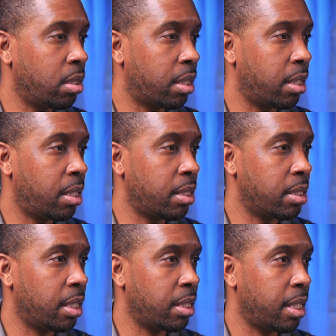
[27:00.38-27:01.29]
look at
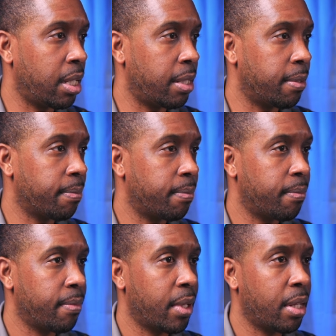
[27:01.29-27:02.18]
this and let's edit.
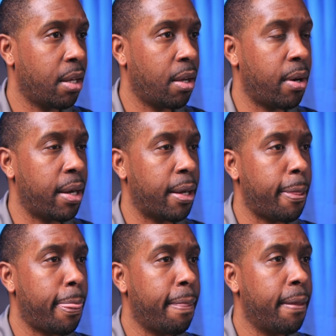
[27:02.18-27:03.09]
All right.
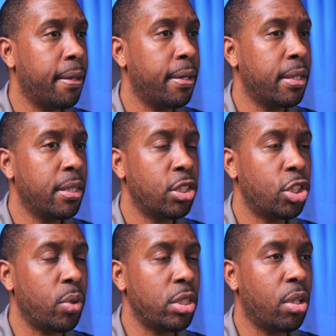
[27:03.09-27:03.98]

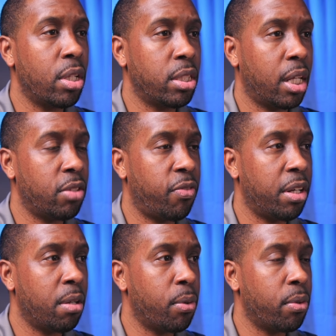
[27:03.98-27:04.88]
So it's going to change
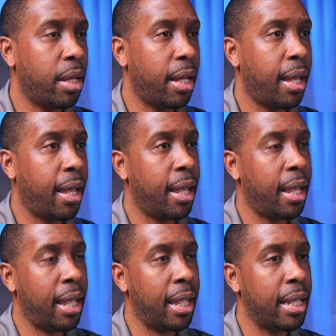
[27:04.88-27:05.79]
variable,
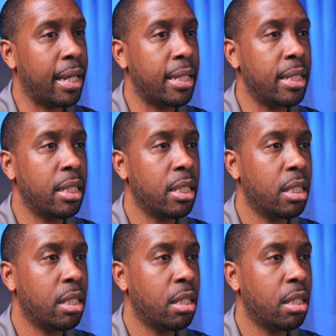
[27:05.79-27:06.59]
and